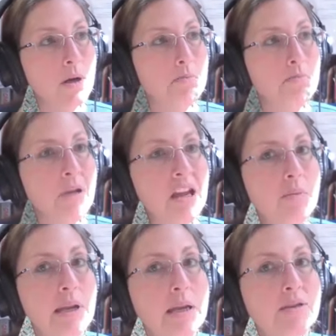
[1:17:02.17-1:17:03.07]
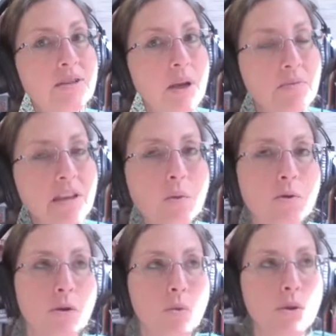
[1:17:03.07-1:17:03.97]
maybe something
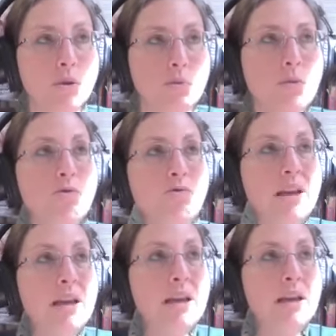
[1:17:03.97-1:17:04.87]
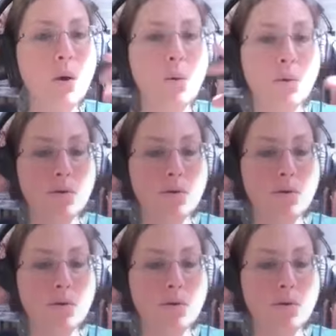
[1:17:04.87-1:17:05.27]
with you either moving or